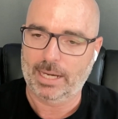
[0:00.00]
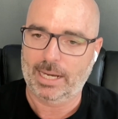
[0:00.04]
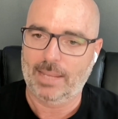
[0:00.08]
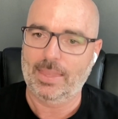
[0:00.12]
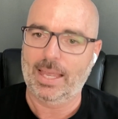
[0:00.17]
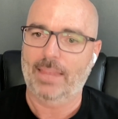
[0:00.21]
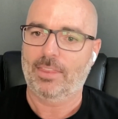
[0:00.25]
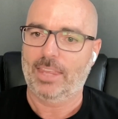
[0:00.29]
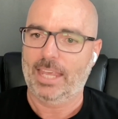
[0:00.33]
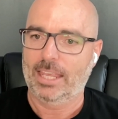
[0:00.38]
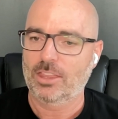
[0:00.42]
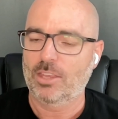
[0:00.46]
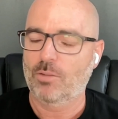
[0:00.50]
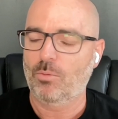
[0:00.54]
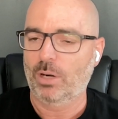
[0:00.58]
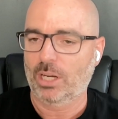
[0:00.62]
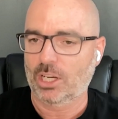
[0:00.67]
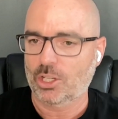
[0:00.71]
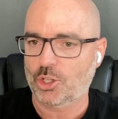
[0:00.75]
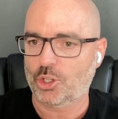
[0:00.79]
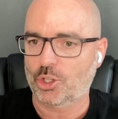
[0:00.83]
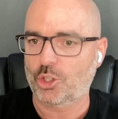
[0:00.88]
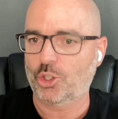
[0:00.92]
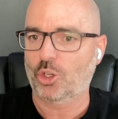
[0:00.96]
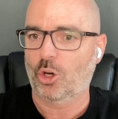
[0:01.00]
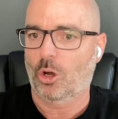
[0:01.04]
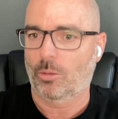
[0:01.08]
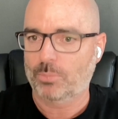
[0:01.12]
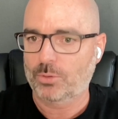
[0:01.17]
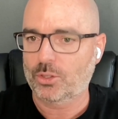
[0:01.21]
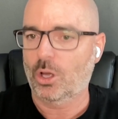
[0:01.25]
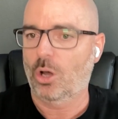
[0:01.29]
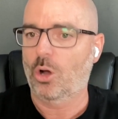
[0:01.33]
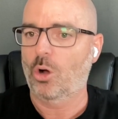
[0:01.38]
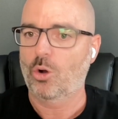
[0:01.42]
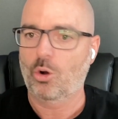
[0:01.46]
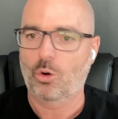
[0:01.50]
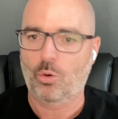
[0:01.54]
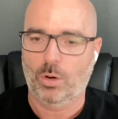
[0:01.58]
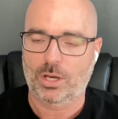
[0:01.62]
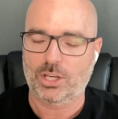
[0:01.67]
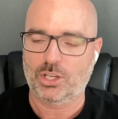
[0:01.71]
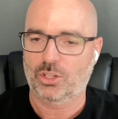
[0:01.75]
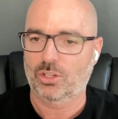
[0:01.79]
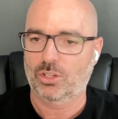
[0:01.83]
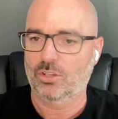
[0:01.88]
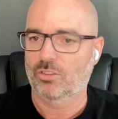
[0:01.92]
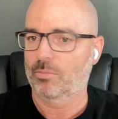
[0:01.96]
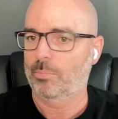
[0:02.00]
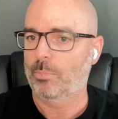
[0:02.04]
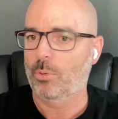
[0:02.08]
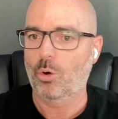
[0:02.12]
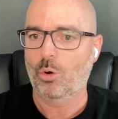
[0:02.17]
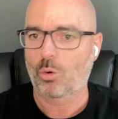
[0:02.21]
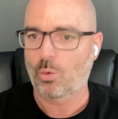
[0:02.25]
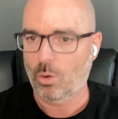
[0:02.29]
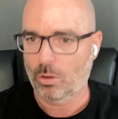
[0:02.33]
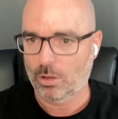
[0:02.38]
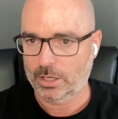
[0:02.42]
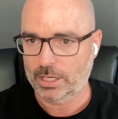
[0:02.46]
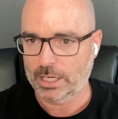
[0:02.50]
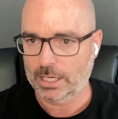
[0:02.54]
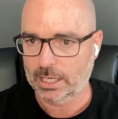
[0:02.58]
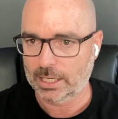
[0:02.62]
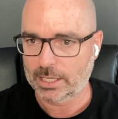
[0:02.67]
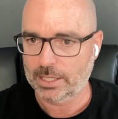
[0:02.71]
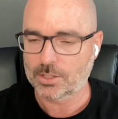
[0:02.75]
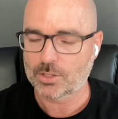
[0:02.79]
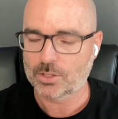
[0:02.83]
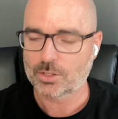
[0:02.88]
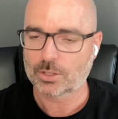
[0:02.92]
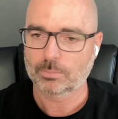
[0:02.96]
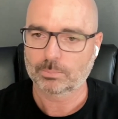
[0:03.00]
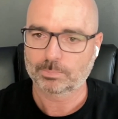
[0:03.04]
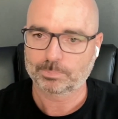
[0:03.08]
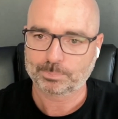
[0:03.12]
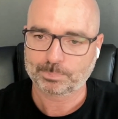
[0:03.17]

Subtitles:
And that then really stops the whole question of poor quality leads.